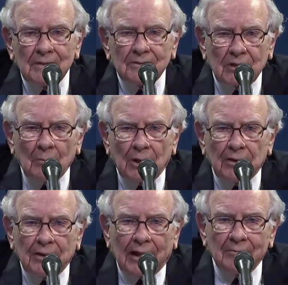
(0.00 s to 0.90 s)
somewhat
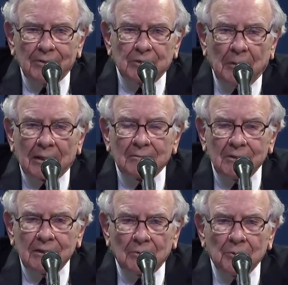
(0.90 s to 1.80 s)
in that respect.
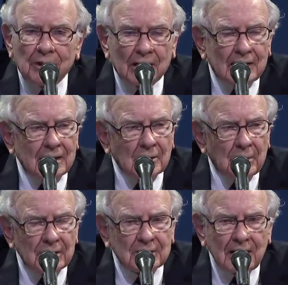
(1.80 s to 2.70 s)
We know we're not getting a
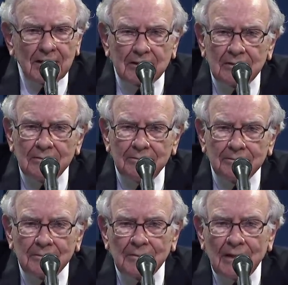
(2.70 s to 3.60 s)
best case,
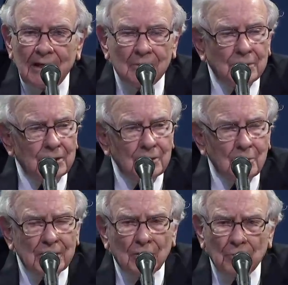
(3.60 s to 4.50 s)
and
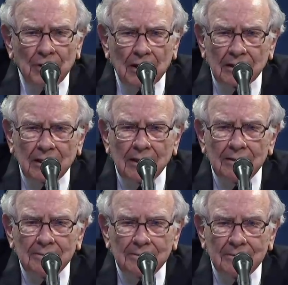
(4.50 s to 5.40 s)
we know we're not
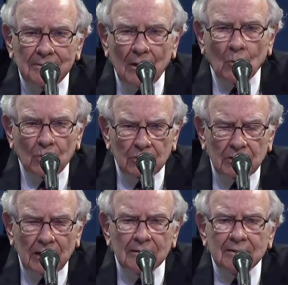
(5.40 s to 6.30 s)
getting a
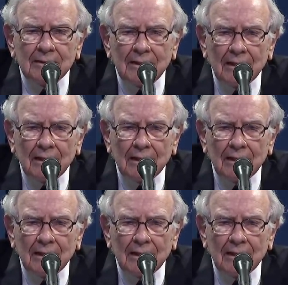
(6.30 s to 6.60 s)
worst case.